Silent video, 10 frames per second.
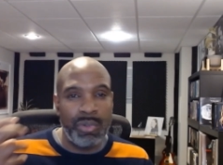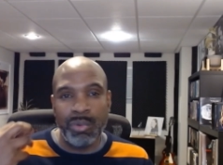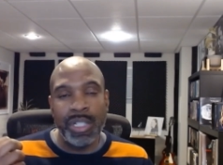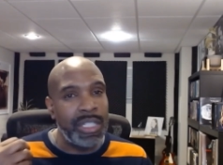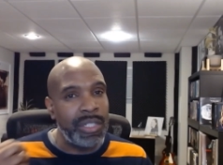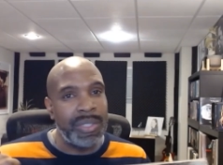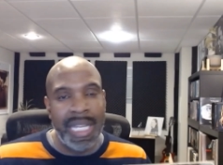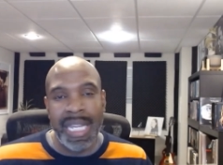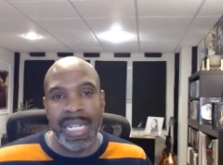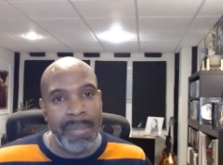drilled
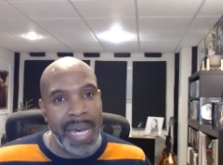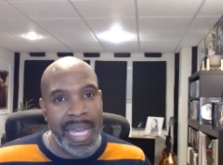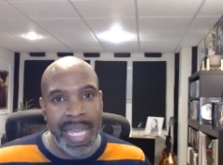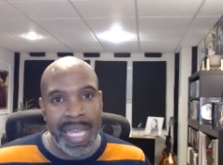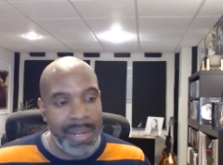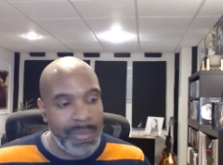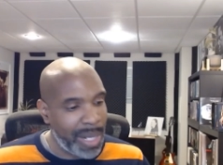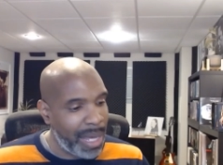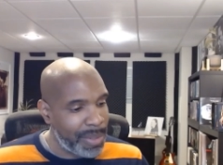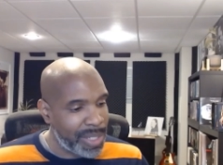into my head
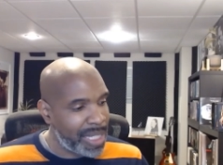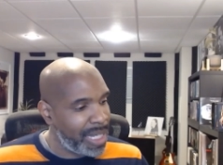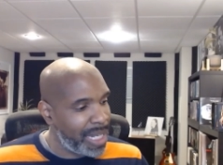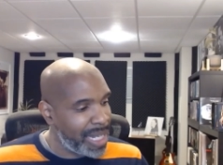when I was a kid,